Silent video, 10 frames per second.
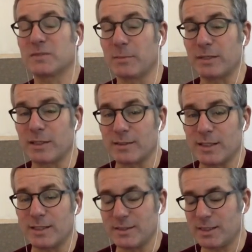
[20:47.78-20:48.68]
Something like
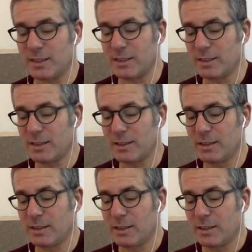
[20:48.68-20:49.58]
that, he said.
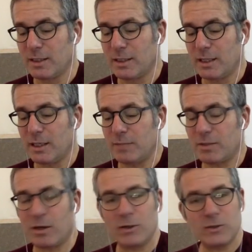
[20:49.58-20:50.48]

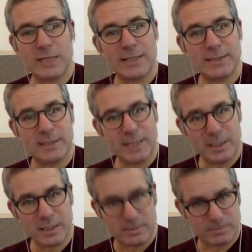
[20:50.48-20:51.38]
Carlos
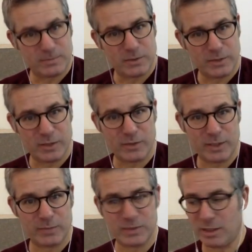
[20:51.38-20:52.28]
Castaneda, on the other
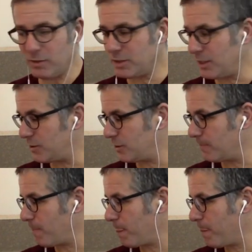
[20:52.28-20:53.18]
hand, was another teacher,